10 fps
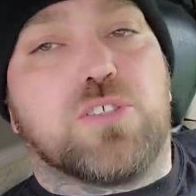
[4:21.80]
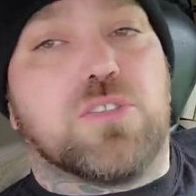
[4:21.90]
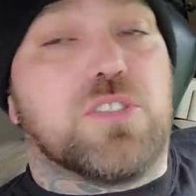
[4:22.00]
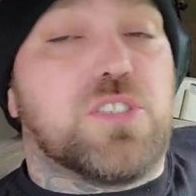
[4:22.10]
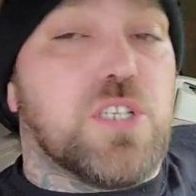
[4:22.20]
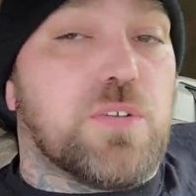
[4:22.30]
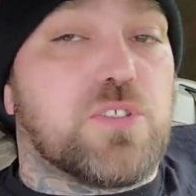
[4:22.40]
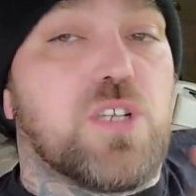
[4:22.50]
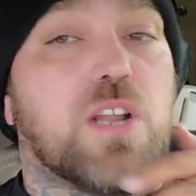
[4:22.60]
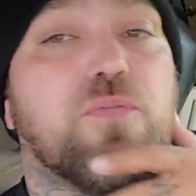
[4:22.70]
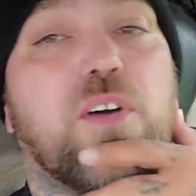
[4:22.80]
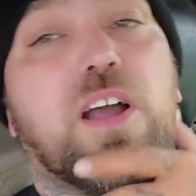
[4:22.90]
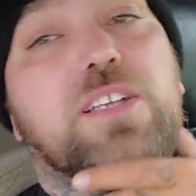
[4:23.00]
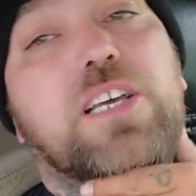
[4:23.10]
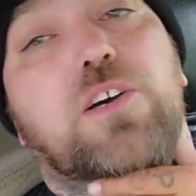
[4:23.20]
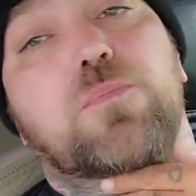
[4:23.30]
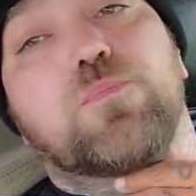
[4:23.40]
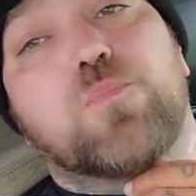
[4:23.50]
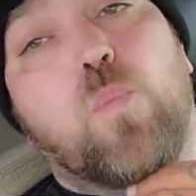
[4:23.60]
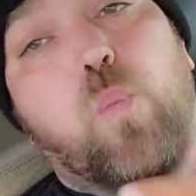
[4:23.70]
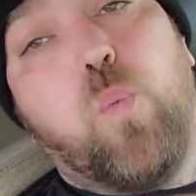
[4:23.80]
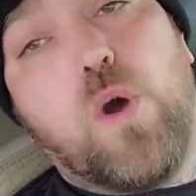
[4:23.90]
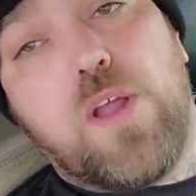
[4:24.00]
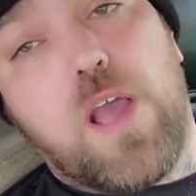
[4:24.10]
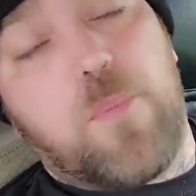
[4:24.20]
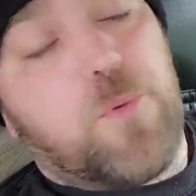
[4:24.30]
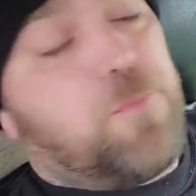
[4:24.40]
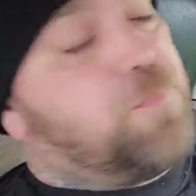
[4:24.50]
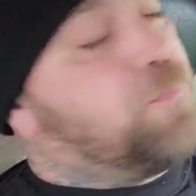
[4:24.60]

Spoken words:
on the shift, try to find out what happened.